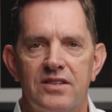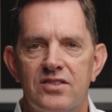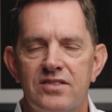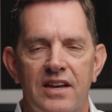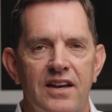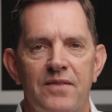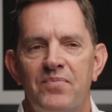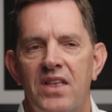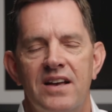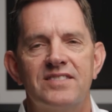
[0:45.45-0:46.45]
It's just like a
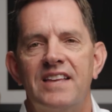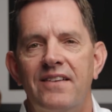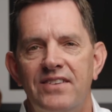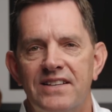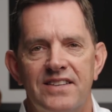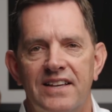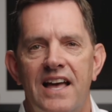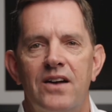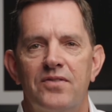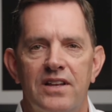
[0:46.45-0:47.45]
savings
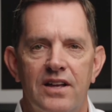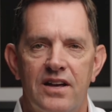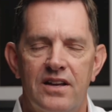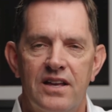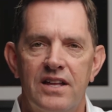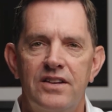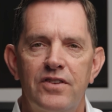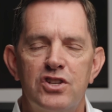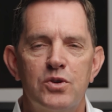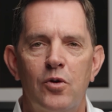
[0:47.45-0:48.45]
account that an
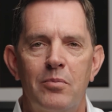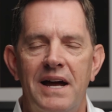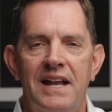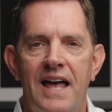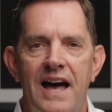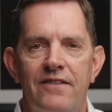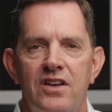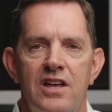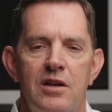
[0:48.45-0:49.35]
individual might have,